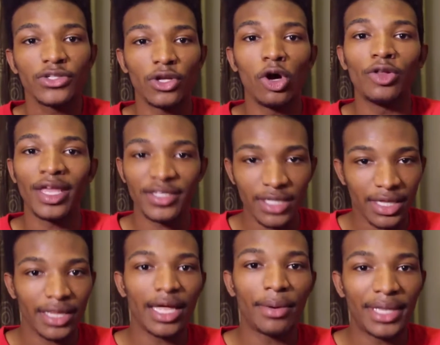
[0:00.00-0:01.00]
So they
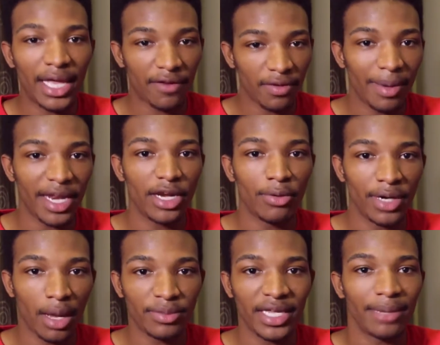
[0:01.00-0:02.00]
said that they would let everybody know
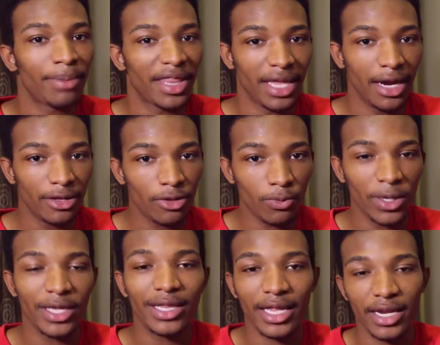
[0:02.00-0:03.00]
an update by the end of the
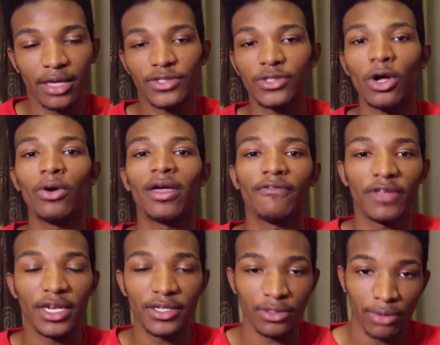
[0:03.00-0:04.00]
week, letting us know if
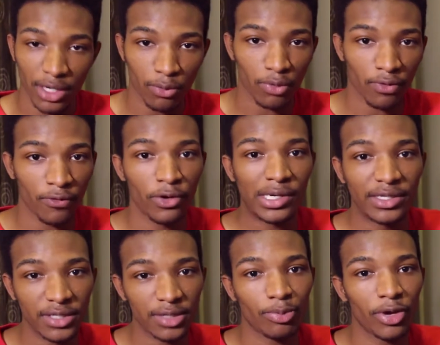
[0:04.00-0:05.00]
it is going to work for
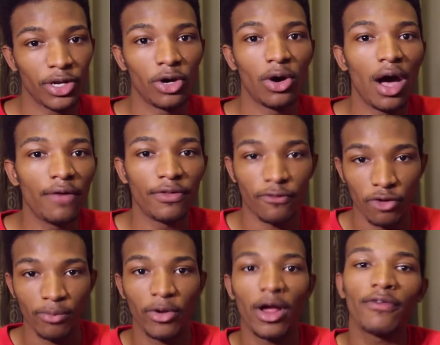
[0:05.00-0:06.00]
version 6.0 of the
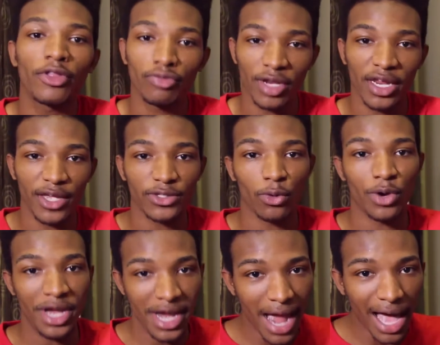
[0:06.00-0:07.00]
firmware of the 3DS
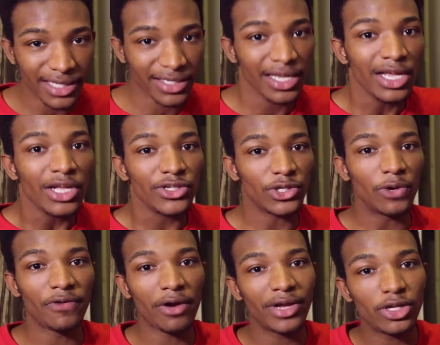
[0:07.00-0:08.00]
or not.
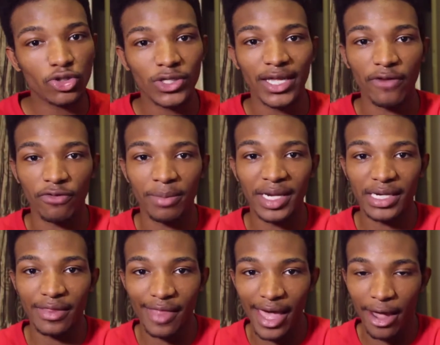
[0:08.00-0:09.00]
So very interesting
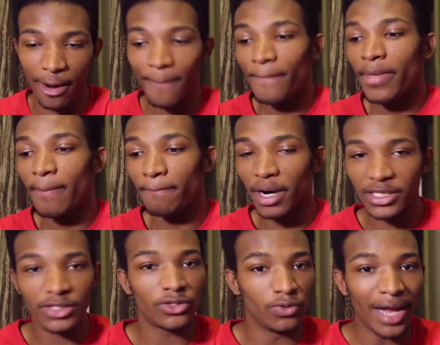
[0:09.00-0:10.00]
information there,
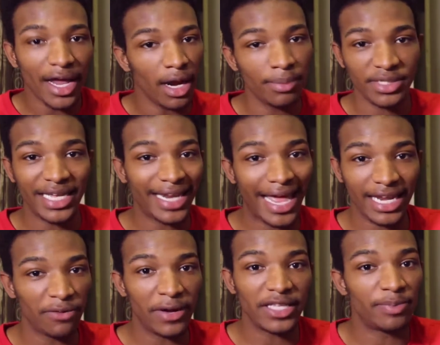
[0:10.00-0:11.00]
but do not update
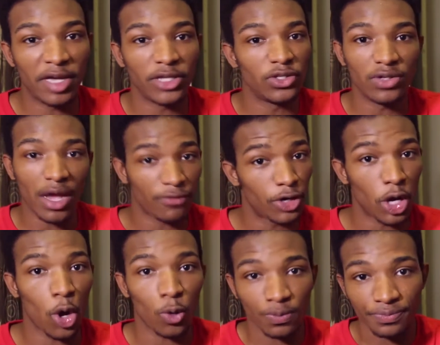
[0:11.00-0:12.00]
anyways because you never
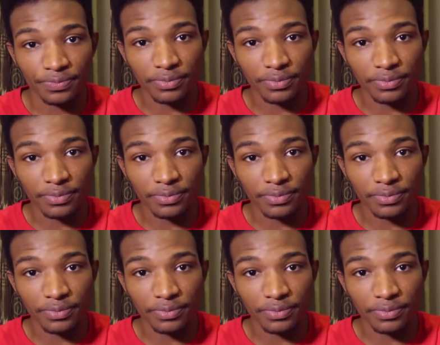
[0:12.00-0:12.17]
know.